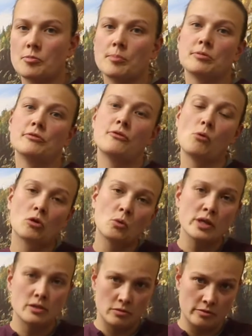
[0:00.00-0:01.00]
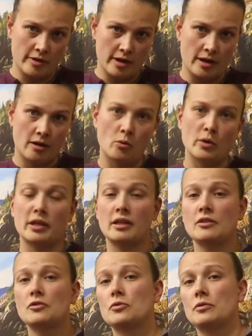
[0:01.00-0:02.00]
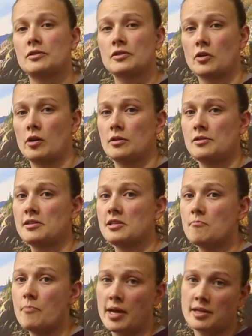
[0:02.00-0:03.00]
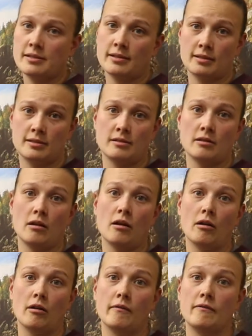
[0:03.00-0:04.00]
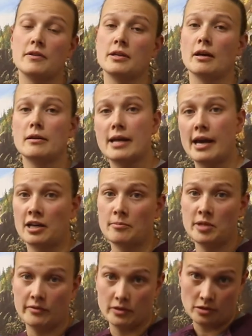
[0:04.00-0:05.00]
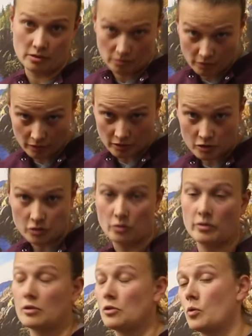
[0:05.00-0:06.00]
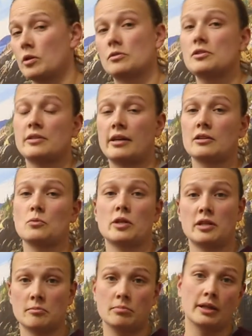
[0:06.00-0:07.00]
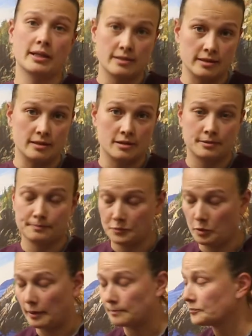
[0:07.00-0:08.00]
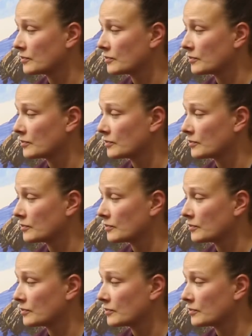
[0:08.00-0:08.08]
But before we do that, we need to discuss the basics of the anatomy of a tooth so that you understand what an implant is. Okay.